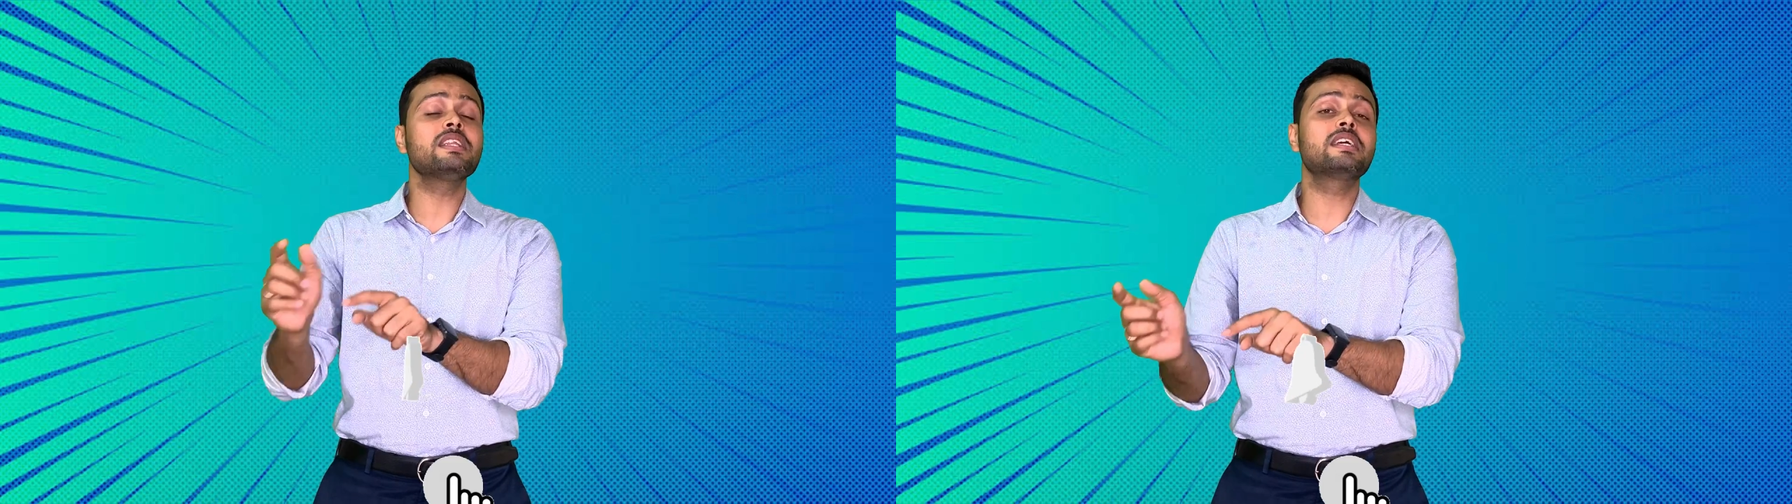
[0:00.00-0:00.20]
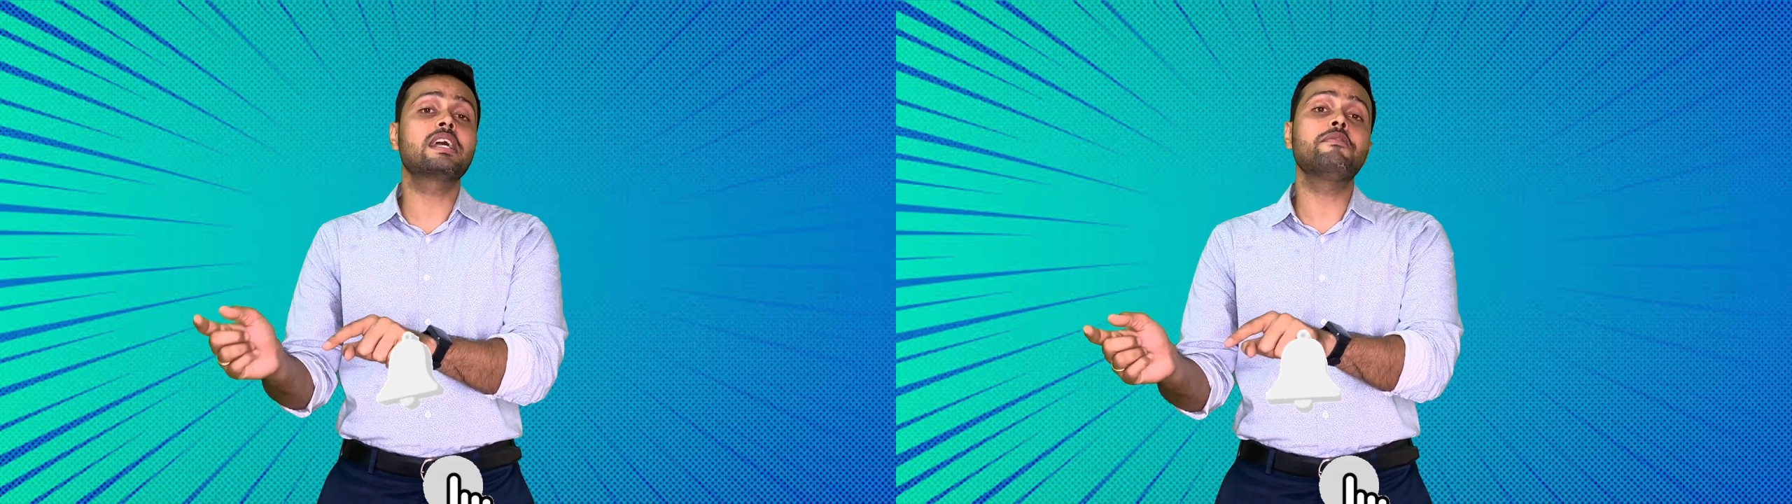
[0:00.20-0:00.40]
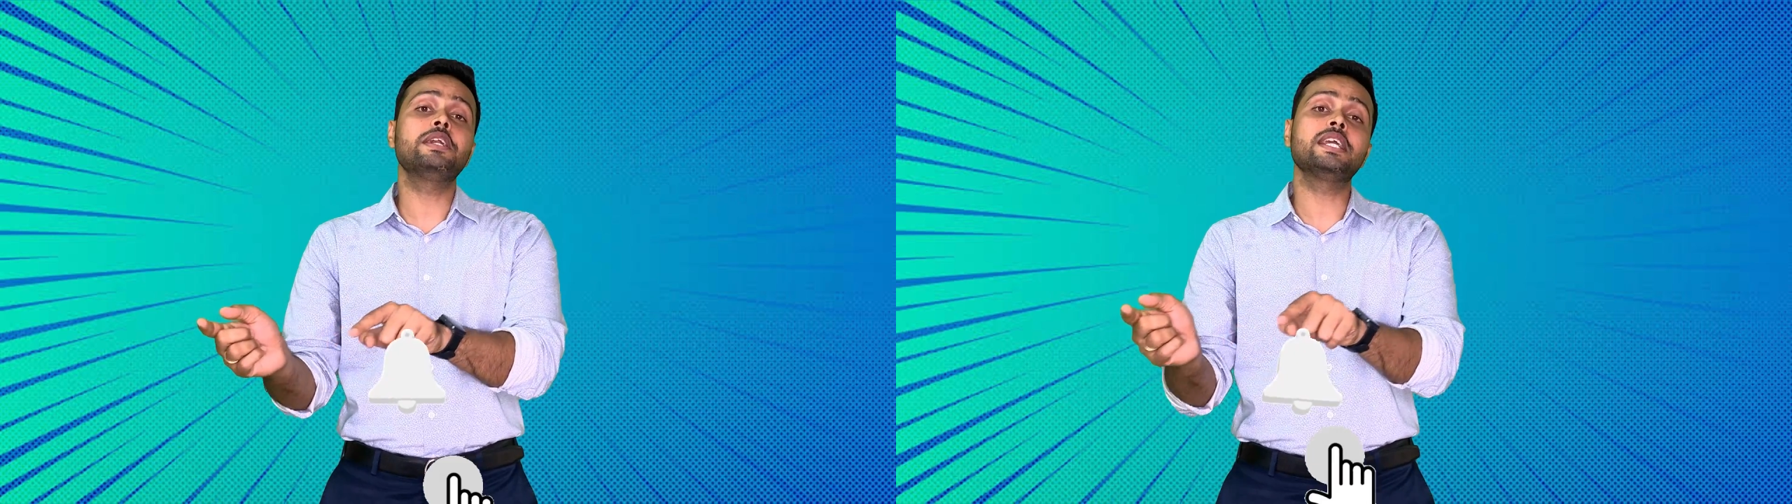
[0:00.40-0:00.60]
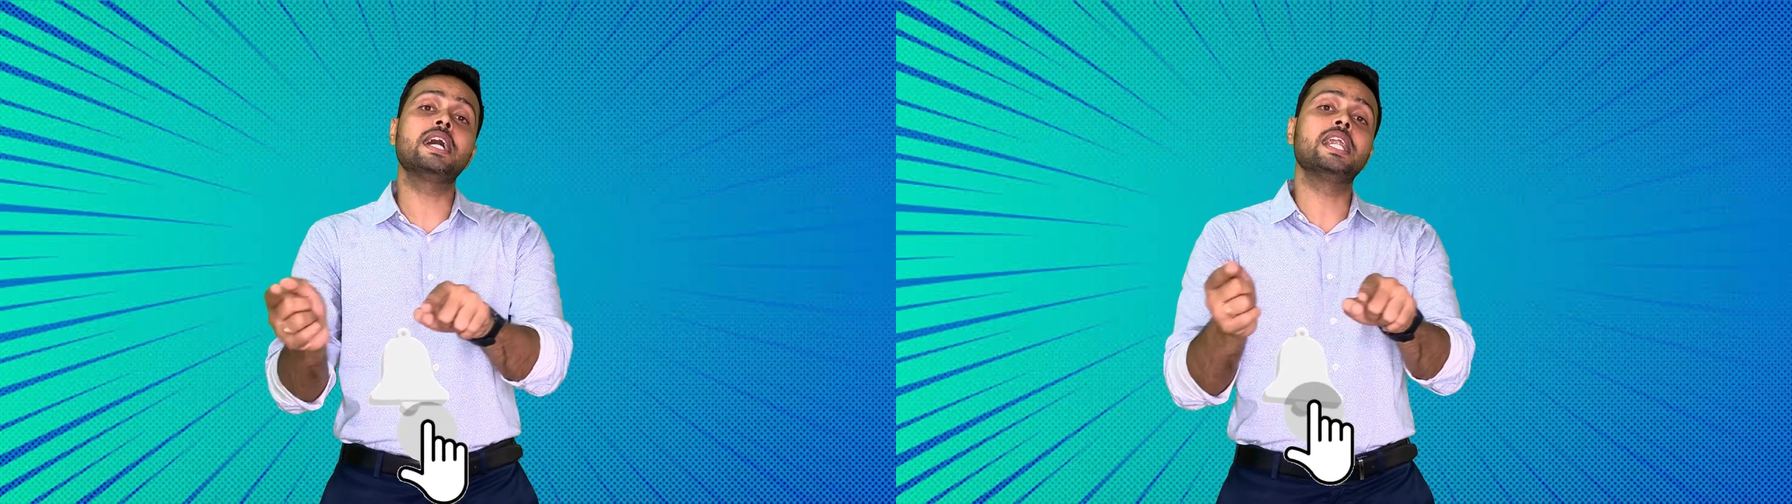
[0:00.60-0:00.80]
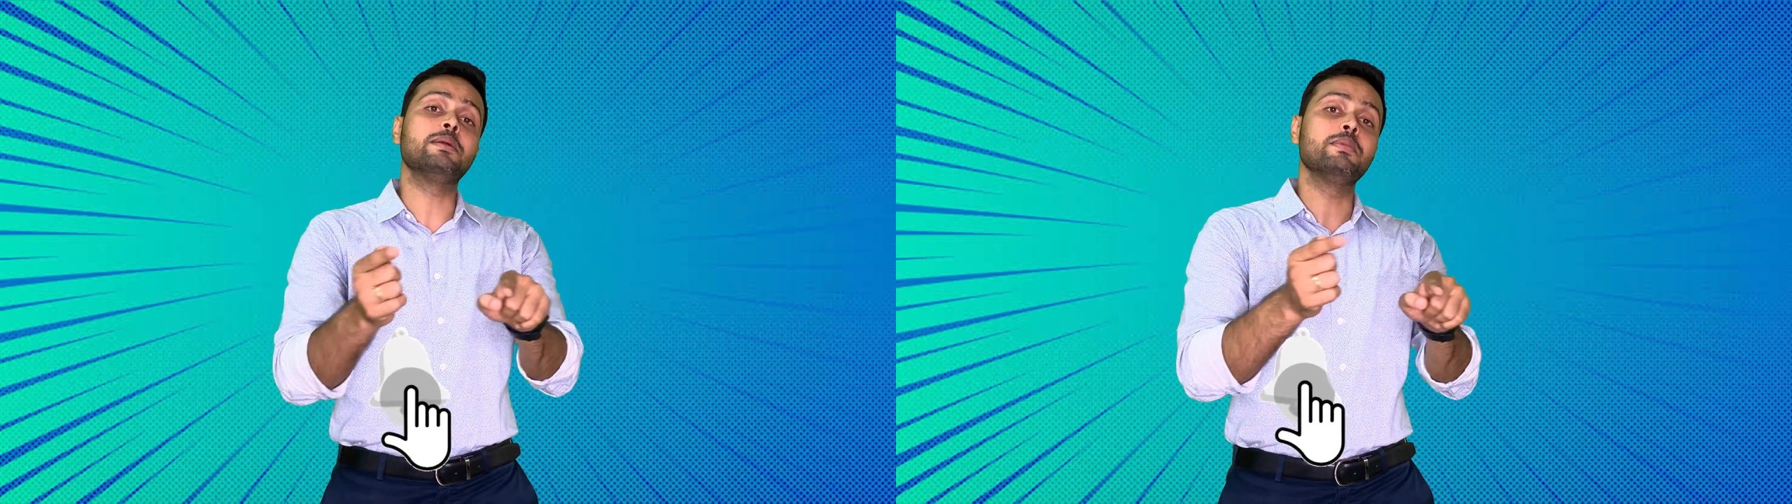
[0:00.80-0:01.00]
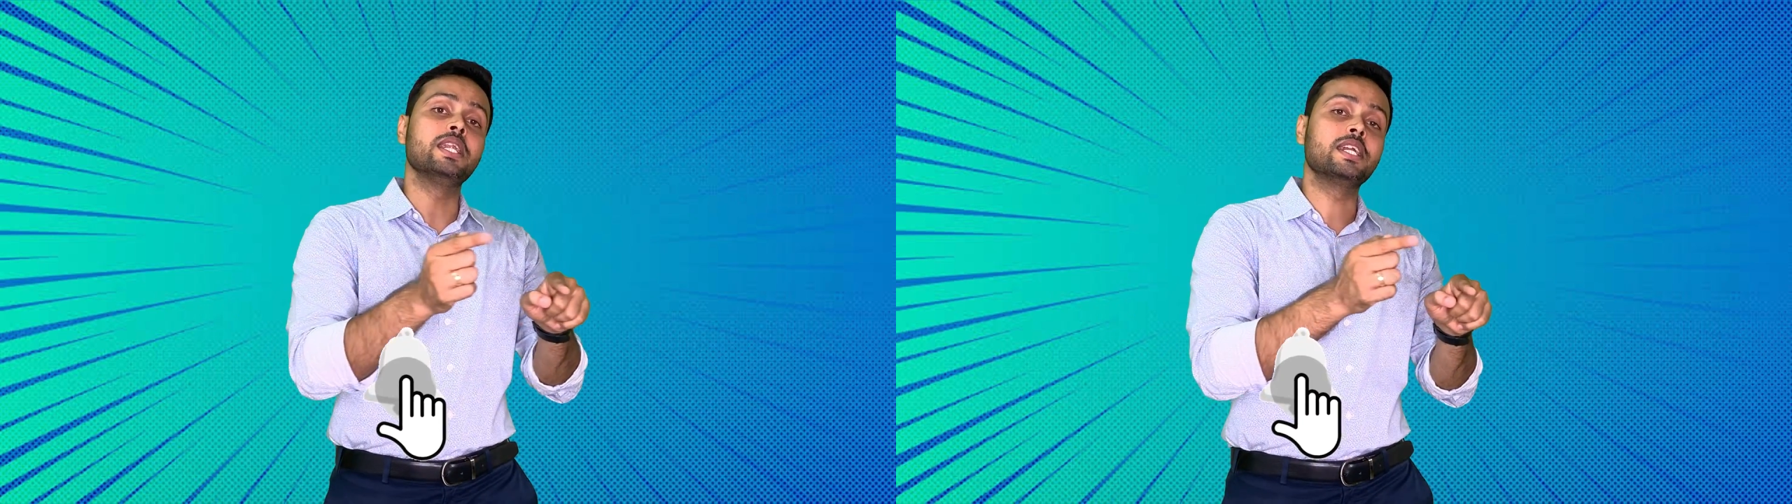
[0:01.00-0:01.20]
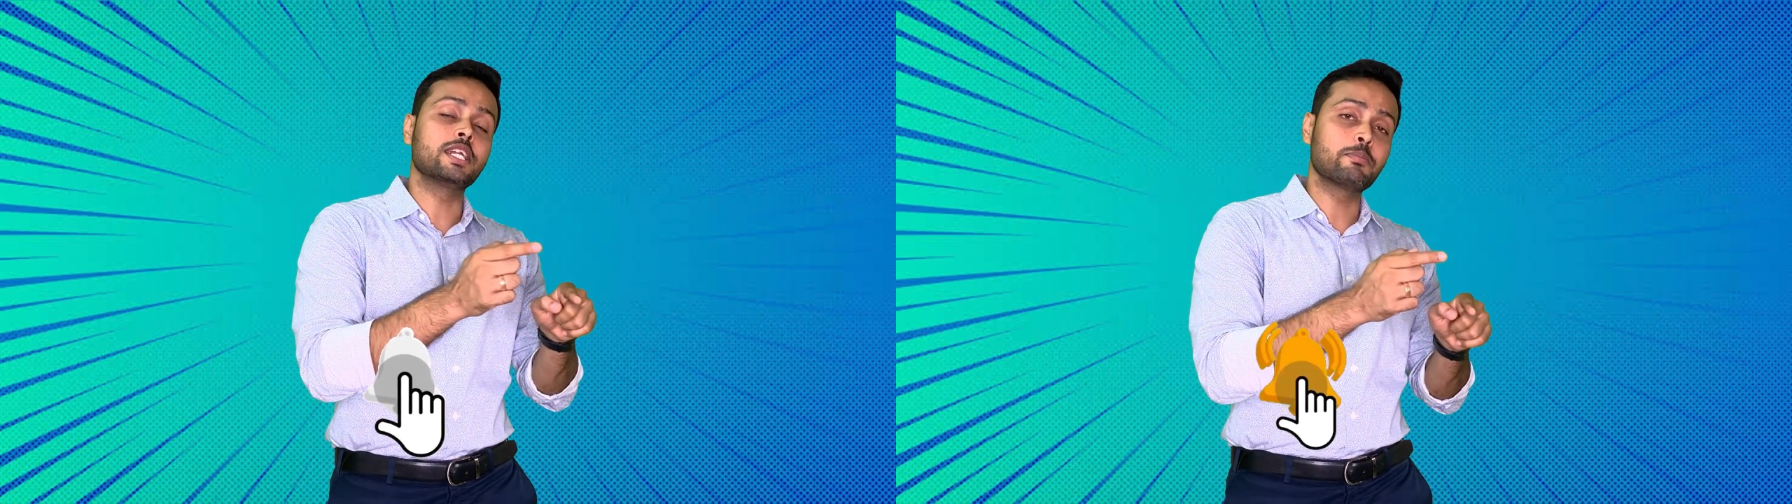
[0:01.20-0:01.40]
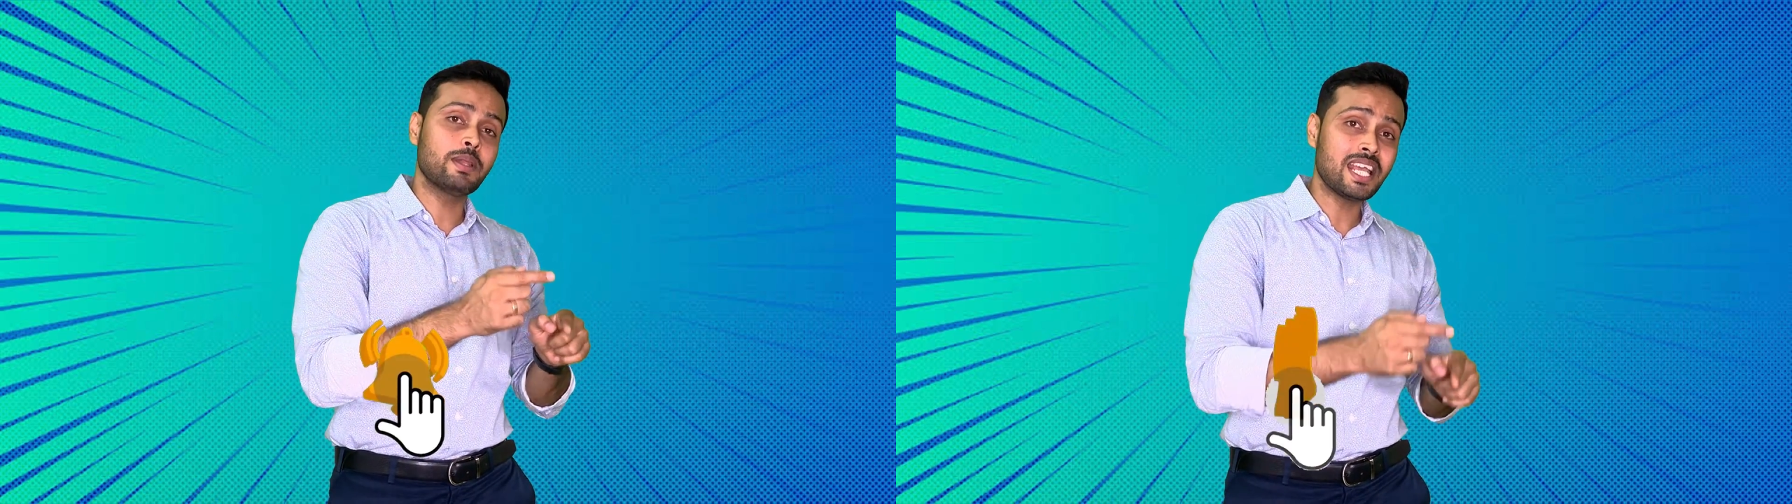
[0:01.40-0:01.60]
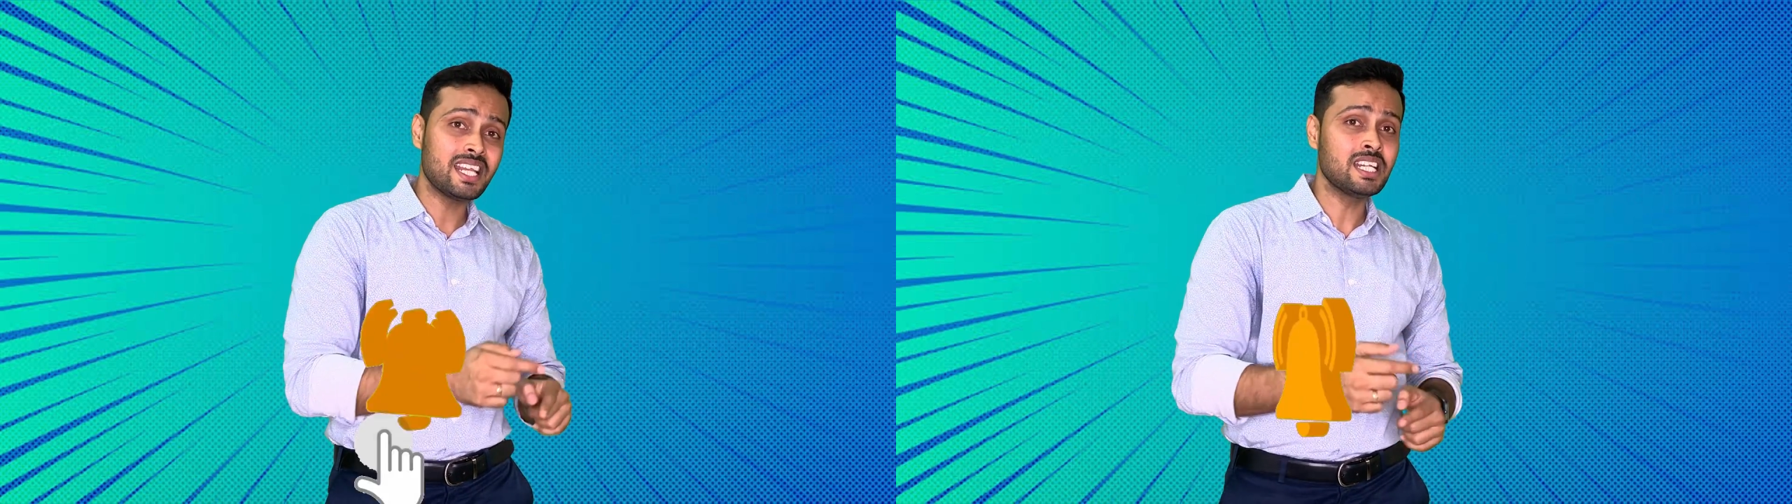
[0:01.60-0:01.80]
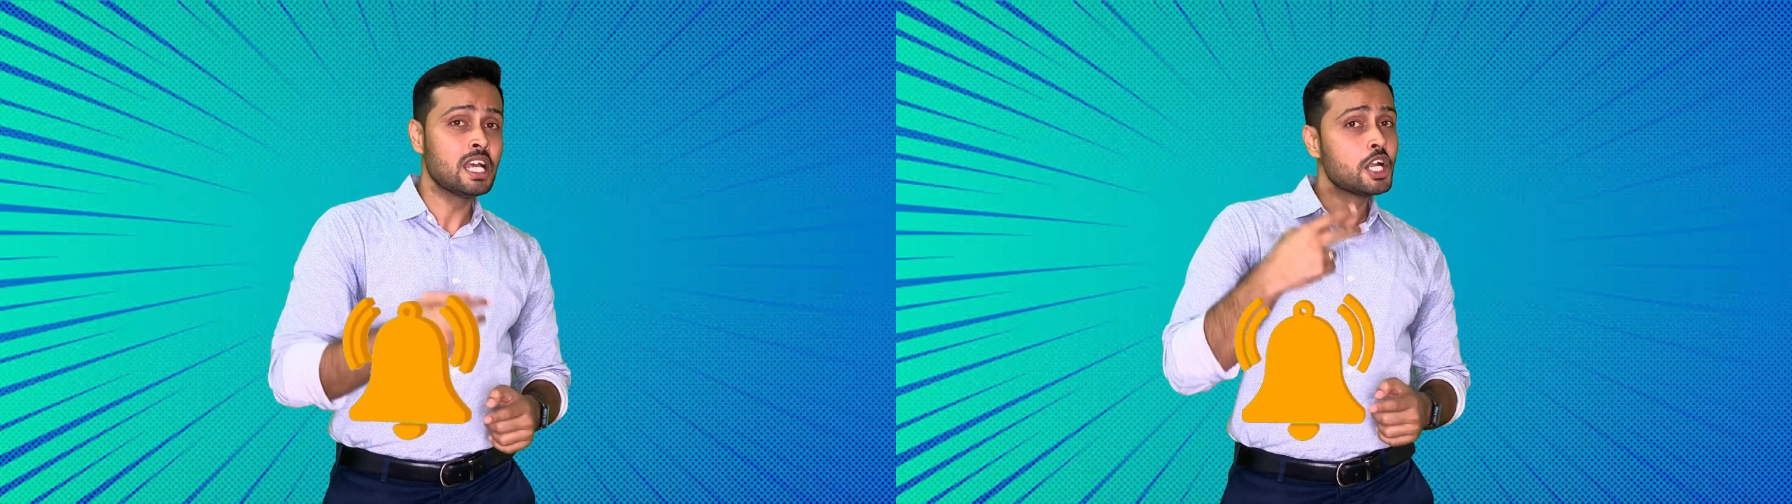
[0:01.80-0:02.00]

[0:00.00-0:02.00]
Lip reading: gravity eliminated plane.